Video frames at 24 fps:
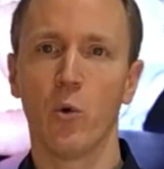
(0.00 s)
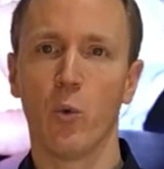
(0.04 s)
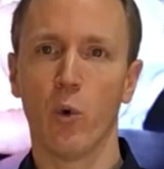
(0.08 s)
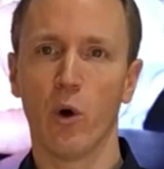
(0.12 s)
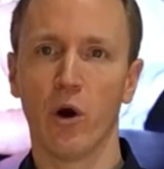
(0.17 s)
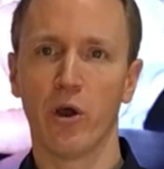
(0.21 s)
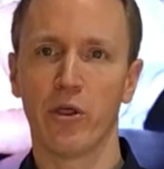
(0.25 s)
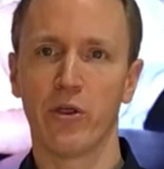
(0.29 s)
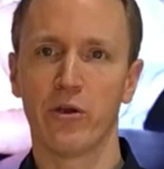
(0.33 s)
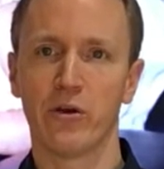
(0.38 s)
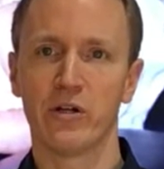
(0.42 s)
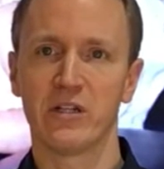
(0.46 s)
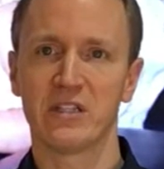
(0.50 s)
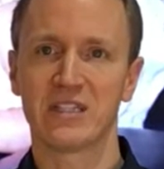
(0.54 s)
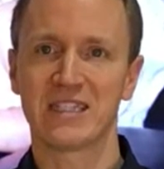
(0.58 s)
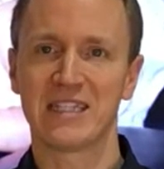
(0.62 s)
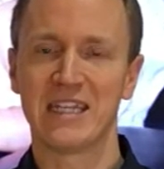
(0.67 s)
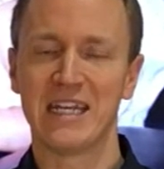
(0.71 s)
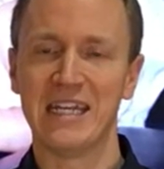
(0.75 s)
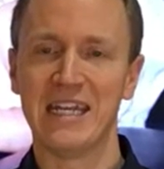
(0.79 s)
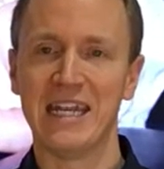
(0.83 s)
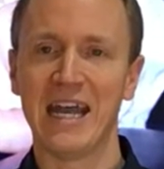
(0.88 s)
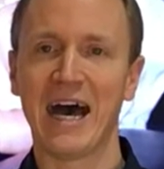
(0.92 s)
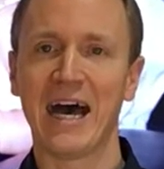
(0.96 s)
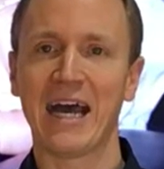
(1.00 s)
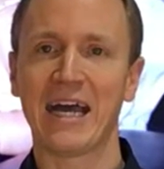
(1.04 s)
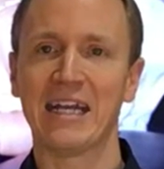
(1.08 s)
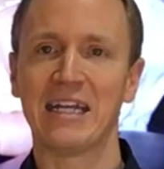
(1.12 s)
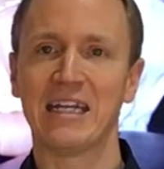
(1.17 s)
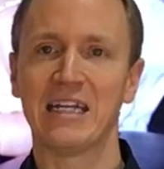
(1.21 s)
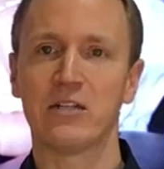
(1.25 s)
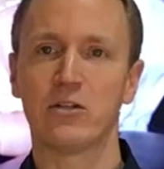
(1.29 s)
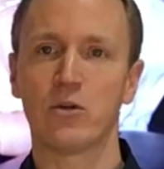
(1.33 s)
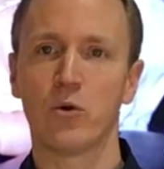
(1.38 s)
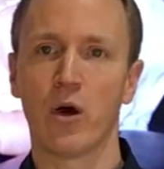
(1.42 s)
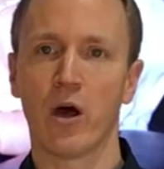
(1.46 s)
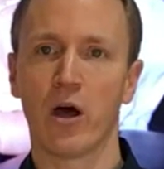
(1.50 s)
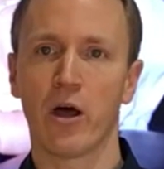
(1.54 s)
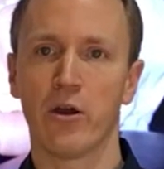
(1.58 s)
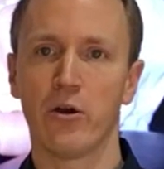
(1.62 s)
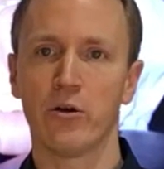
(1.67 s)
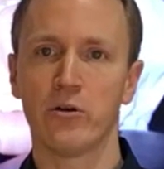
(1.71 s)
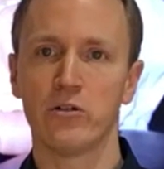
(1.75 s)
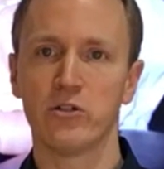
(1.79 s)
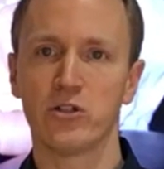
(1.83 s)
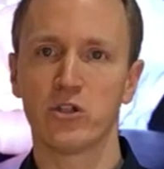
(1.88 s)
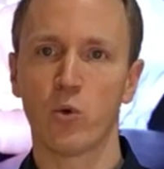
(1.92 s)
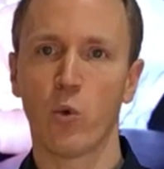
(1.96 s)
whether it's the 90 to
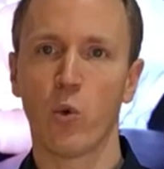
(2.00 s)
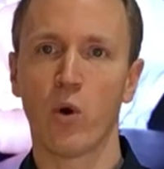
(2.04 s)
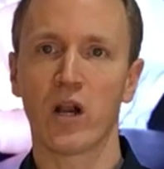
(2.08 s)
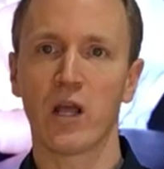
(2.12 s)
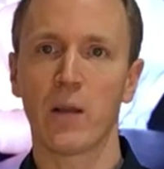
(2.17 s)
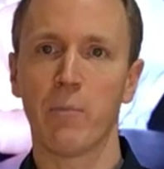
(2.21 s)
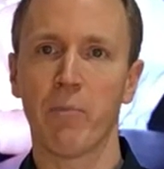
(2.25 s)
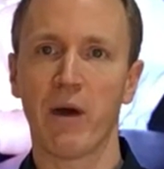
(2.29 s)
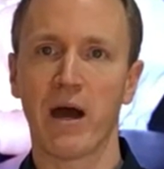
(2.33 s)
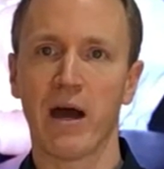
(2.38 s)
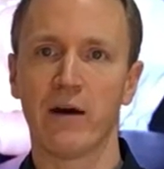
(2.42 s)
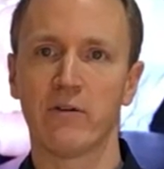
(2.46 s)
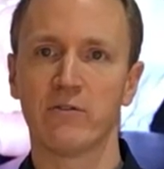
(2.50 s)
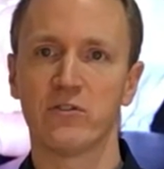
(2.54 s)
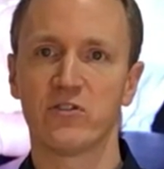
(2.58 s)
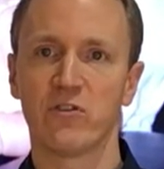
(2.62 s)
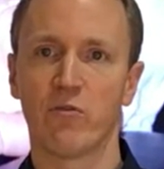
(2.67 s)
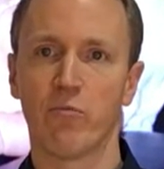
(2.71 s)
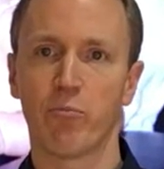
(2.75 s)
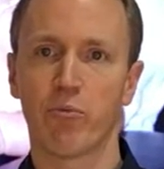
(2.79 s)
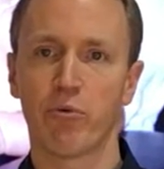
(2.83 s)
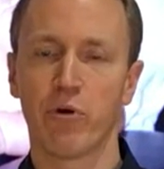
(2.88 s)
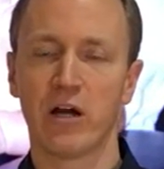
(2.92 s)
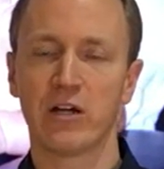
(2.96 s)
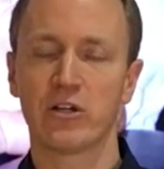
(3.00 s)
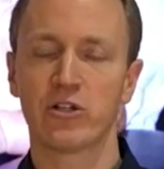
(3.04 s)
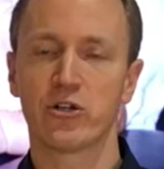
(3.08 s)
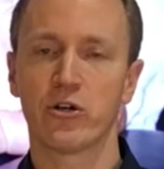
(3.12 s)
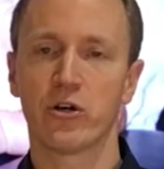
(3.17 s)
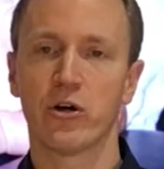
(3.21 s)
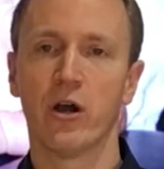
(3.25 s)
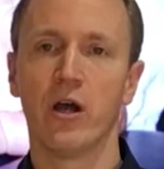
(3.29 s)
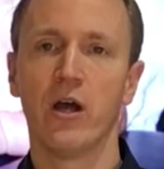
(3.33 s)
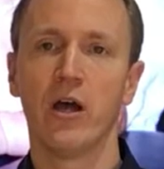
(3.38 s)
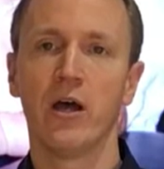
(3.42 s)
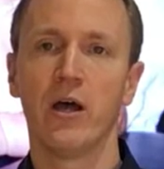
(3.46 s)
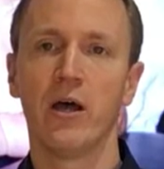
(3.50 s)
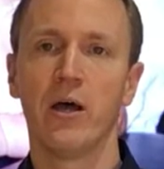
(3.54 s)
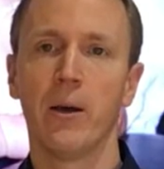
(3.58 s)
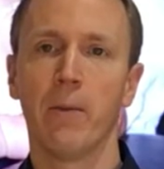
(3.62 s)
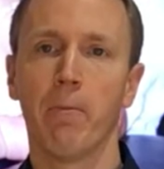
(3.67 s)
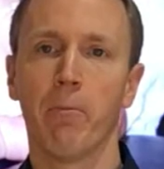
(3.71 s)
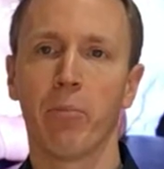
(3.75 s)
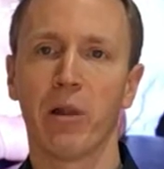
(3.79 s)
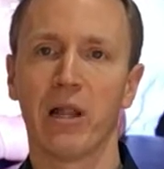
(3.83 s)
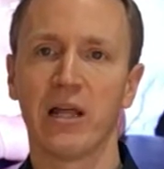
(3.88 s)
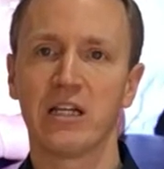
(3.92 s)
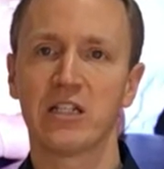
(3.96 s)
120 pounds of pressure
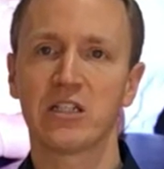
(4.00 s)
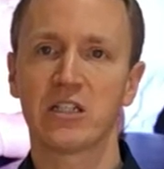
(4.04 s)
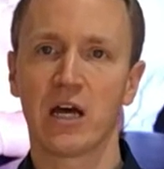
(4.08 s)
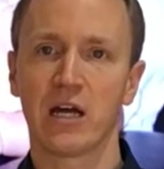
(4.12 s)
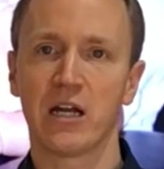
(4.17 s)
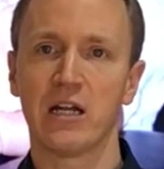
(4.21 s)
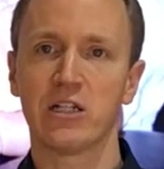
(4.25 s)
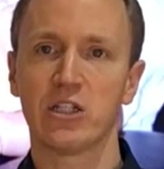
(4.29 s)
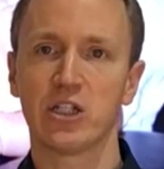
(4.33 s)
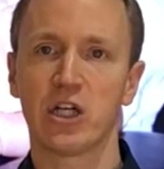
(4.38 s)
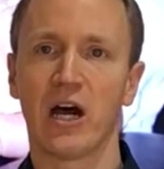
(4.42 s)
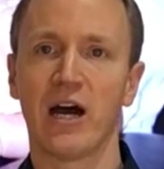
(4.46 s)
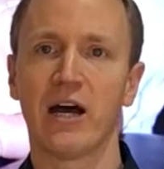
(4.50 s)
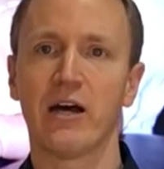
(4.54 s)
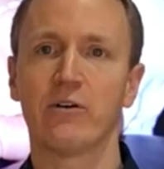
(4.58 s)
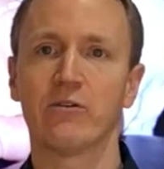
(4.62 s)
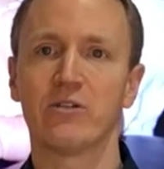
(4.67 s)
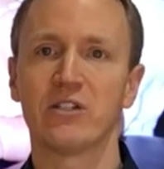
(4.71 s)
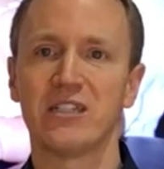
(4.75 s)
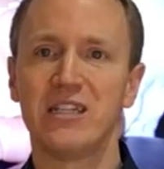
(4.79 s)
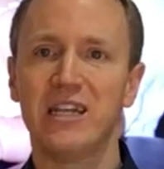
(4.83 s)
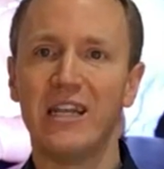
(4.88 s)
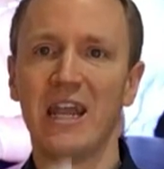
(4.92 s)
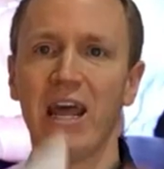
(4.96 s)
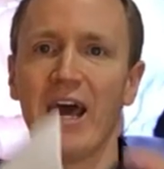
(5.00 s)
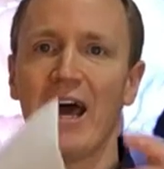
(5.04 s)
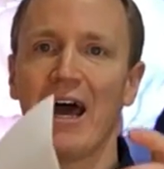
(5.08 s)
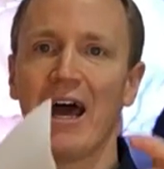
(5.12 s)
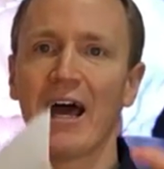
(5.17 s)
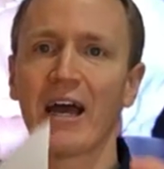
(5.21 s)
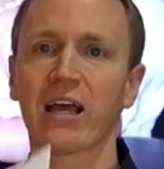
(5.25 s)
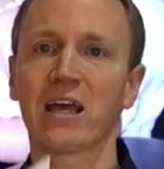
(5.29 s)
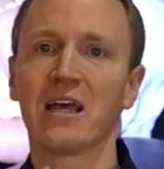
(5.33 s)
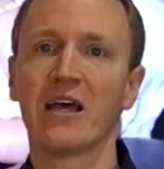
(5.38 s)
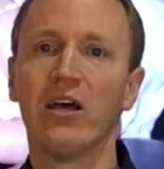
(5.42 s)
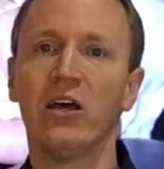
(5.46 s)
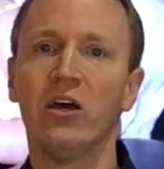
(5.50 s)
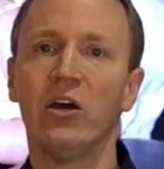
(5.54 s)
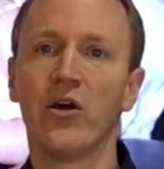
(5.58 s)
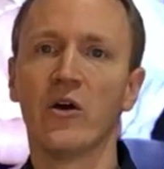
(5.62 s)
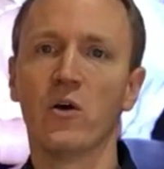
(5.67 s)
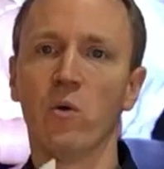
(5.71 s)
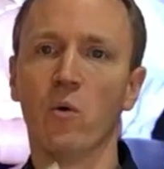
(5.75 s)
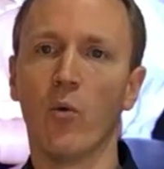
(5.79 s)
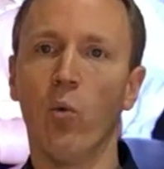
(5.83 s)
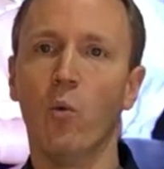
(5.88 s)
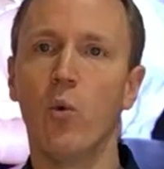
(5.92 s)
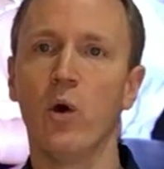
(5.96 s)
placed on a child's neck
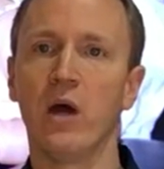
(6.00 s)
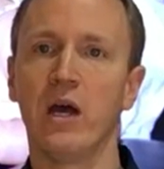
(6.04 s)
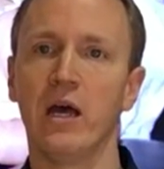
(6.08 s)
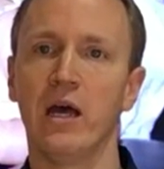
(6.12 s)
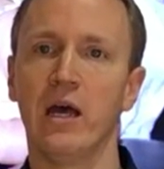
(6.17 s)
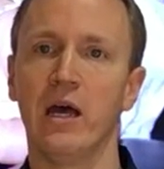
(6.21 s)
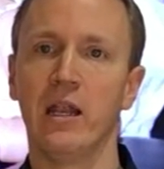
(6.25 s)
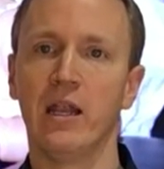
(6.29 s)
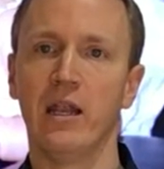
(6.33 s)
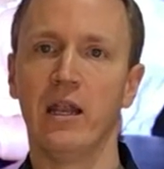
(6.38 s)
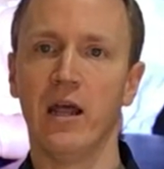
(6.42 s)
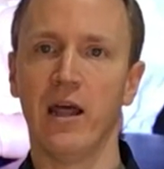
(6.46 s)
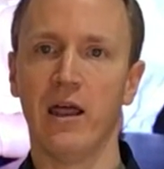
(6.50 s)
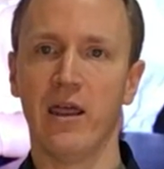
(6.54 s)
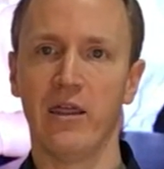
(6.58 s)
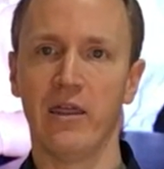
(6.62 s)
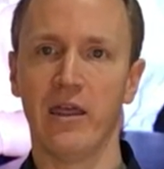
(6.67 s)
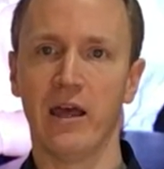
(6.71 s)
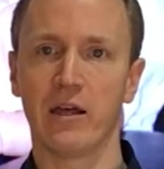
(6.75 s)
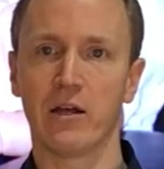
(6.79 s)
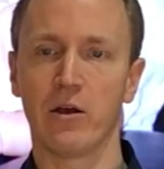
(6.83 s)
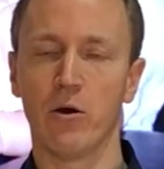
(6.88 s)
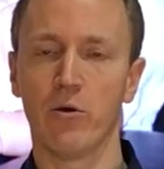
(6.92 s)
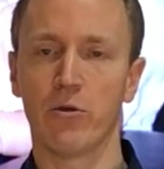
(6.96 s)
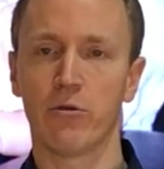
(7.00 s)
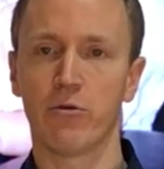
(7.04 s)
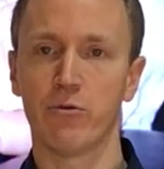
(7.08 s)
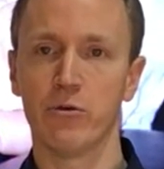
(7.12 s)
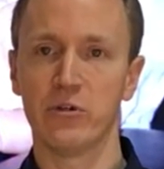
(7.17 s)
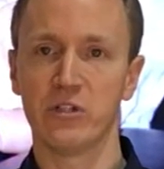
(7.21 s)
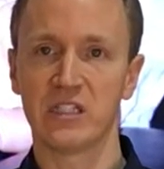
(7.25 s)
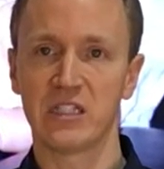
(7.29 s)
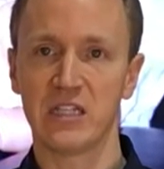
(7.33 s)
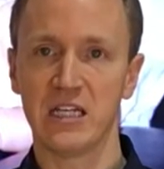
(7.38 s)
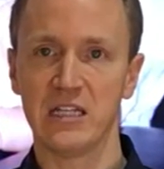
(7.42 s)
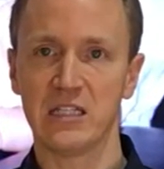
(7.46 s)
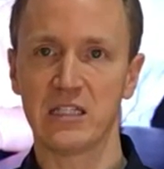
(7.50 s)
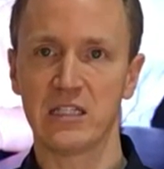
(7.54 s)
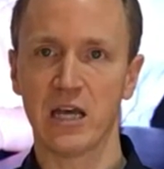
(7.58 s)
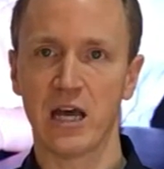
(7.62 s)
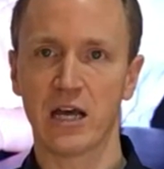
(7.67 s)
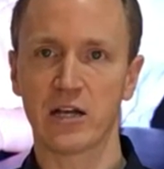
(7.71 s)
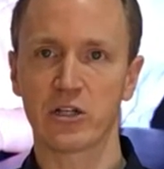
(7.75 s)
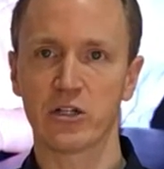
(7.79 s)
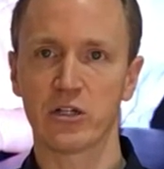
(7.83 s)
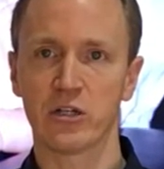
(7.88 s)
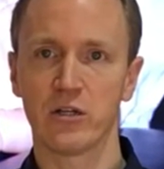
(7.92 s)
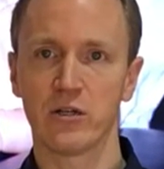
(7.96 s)
when they go through a
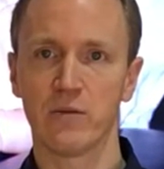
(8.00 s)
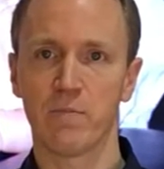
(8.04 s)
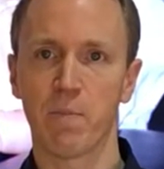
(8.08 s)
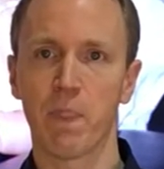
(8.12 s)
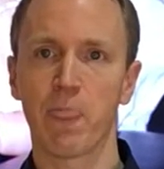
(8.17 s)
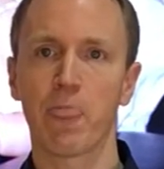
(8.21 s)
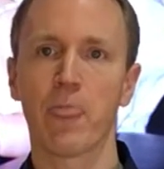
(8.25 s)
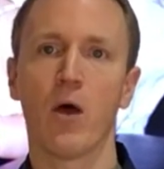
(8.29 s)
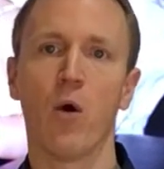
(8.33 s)
C-section,